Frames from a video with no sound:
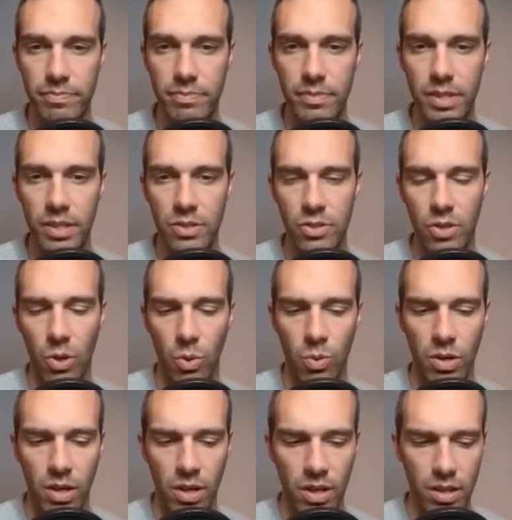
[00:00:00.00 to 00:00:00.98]
So
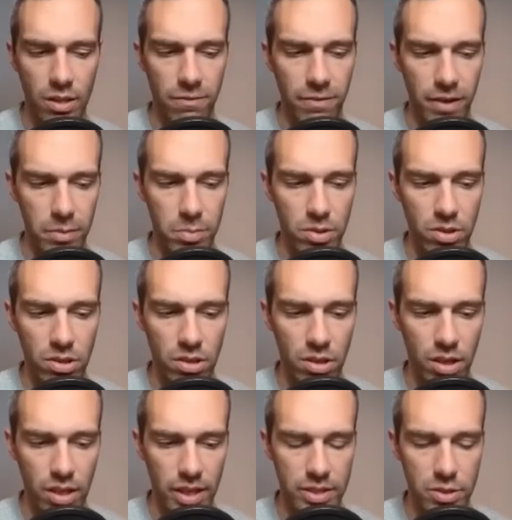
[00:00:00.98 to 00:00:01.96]
Clefable,
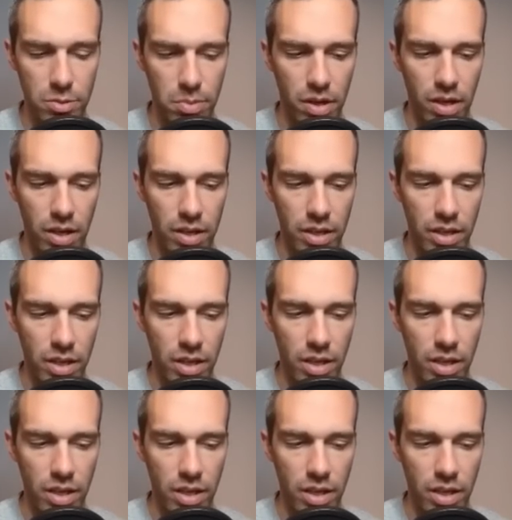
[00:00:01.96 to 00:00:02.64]
Golisopod,